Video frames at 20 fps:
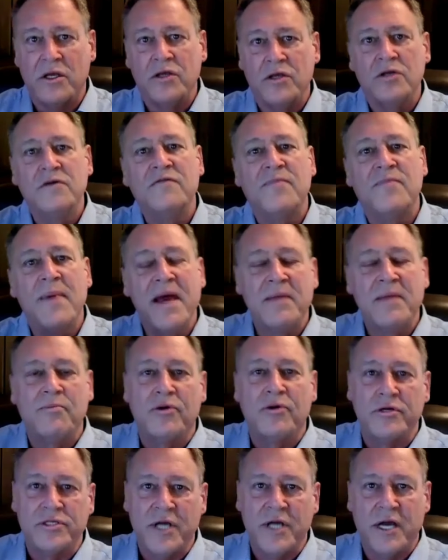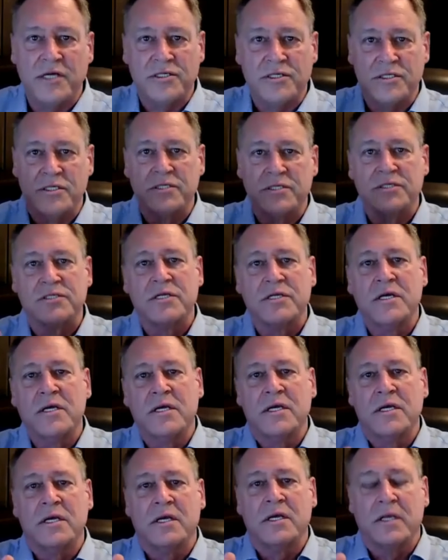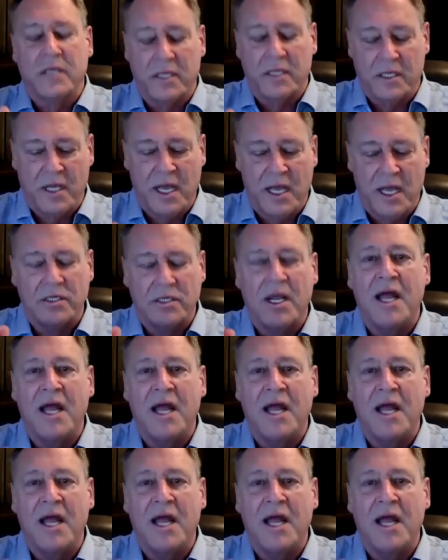You've made projections and,